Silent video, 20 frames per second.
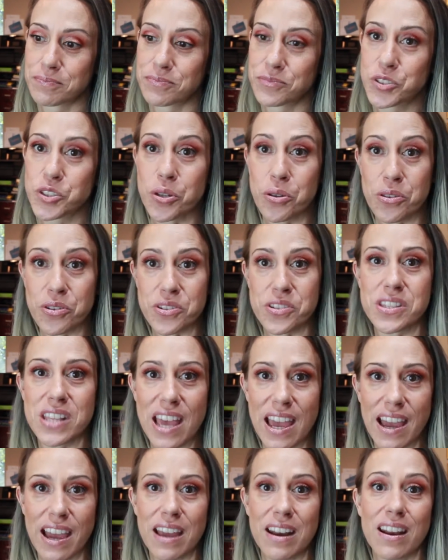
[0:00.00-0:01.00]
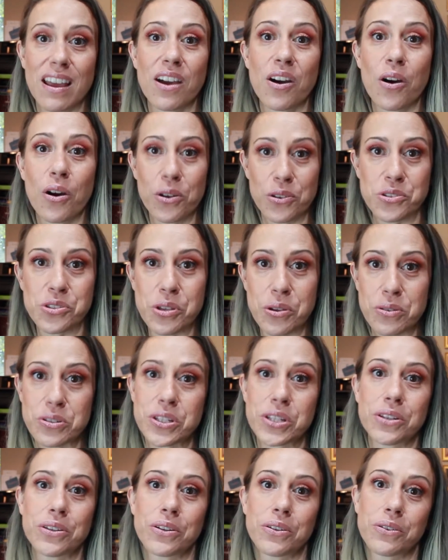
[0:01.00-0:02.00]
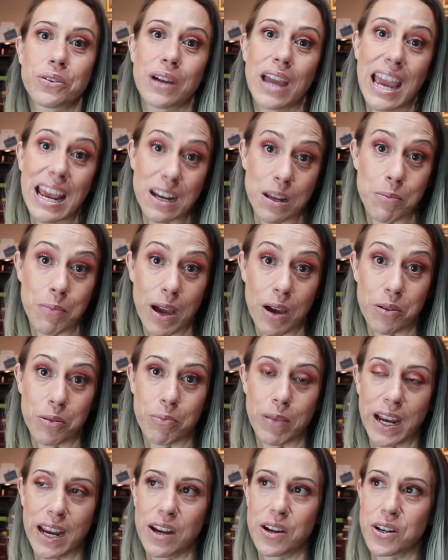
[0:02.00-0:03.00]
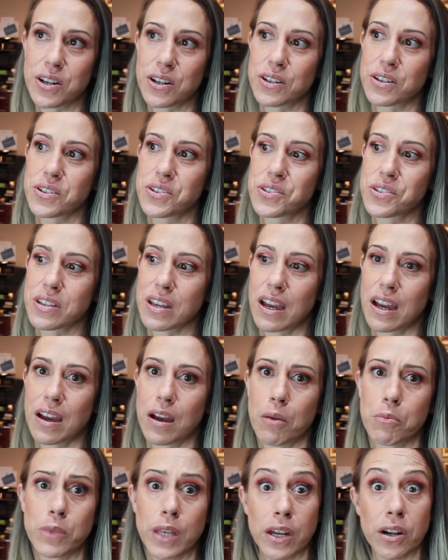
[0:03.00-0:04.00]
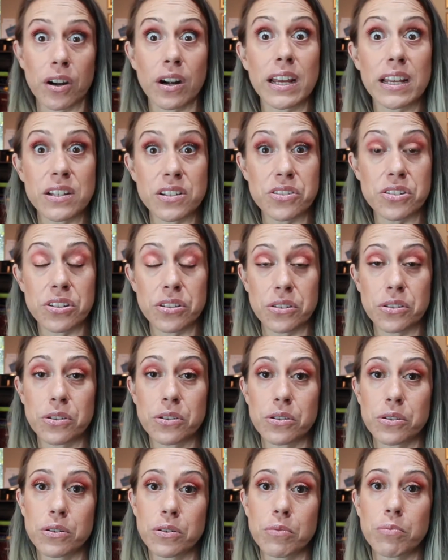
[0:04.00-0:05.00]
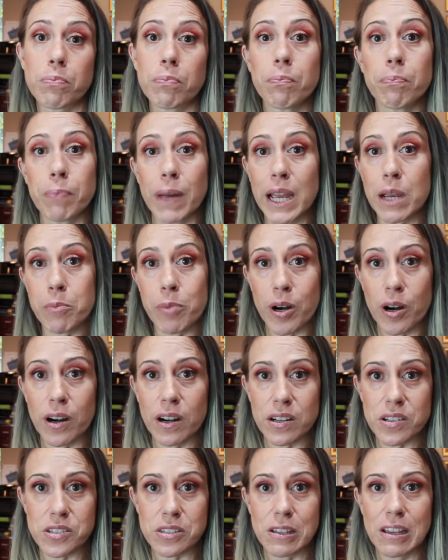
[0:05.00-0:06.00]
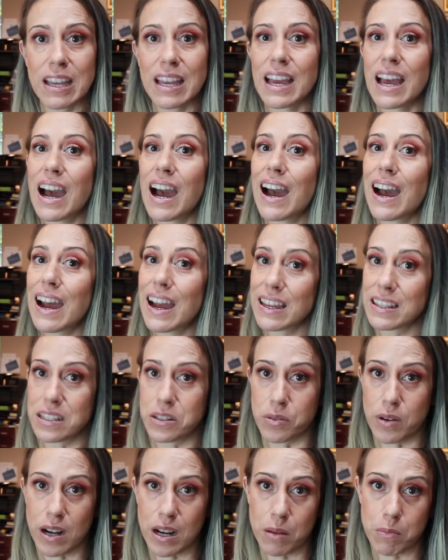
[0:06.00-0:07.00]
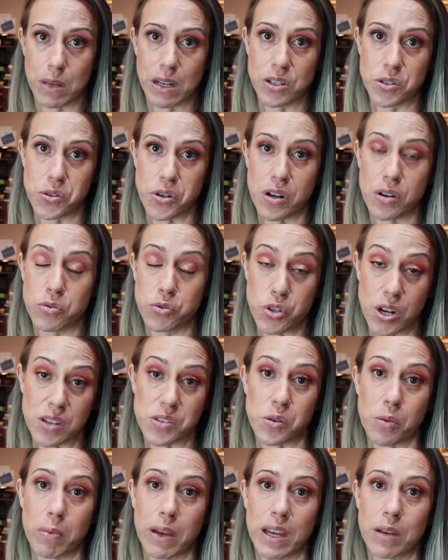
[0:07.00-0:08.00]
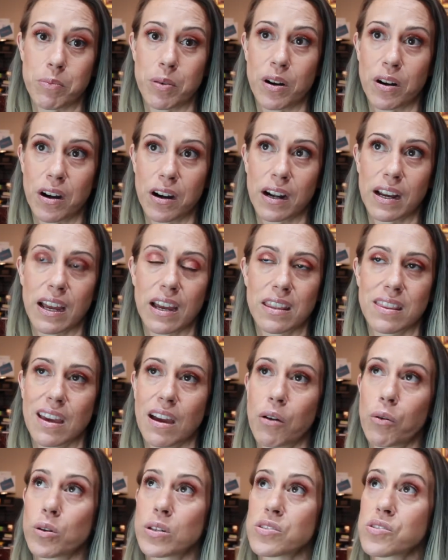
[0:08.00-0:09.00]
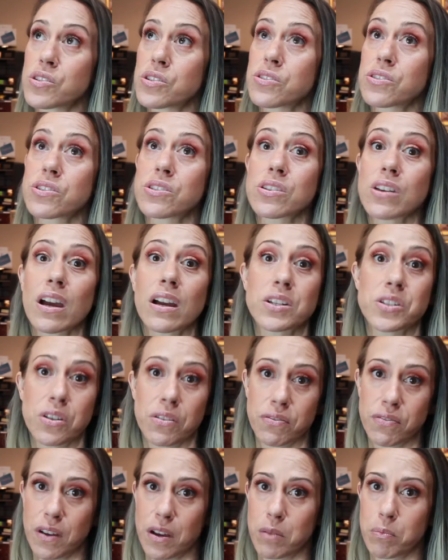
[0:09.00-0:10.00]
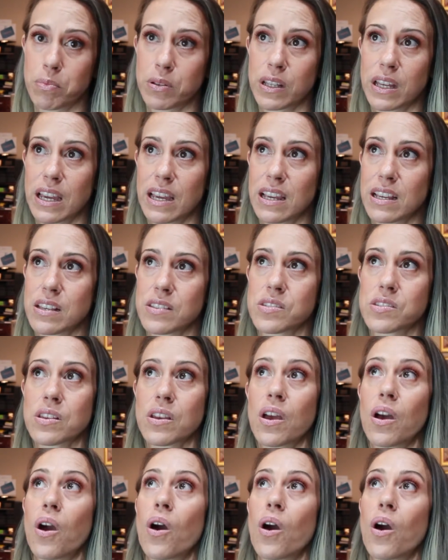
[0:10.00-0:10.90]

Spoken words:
So there's that. Also, to any mountain bikers that are into bike parks, highly recommend Trestle Bike Park. That was such a fun place.